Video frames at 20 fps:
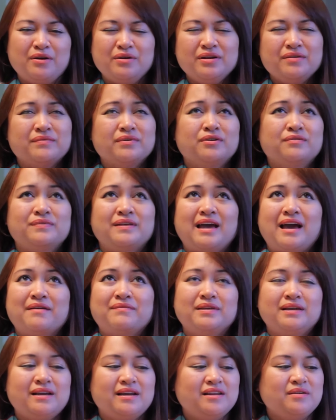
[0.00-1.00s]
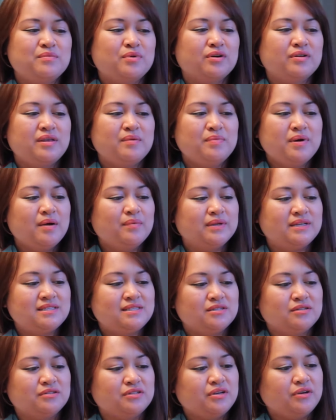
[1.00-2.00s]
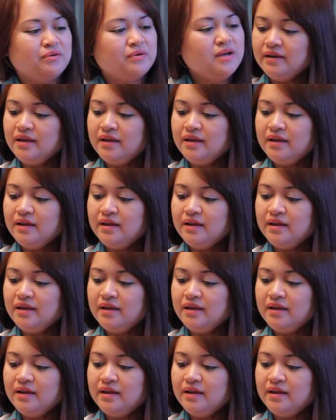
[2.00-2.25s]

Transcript: I don't even know if they have that anymore. They probably still do.